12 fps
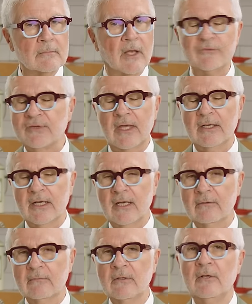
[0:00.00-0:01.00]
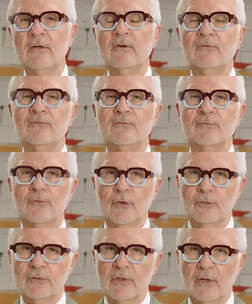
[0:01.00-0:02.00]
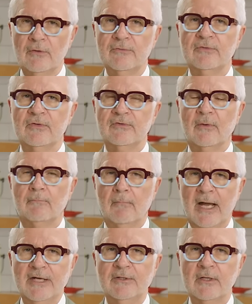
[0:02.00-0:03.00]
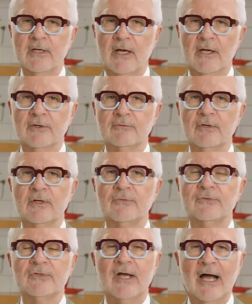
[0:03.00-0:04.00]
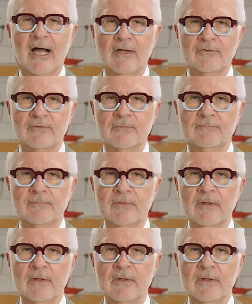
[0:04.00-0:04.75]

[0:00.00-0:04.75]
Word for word: I'll say it again. Fructose is a mitochondrial toxin.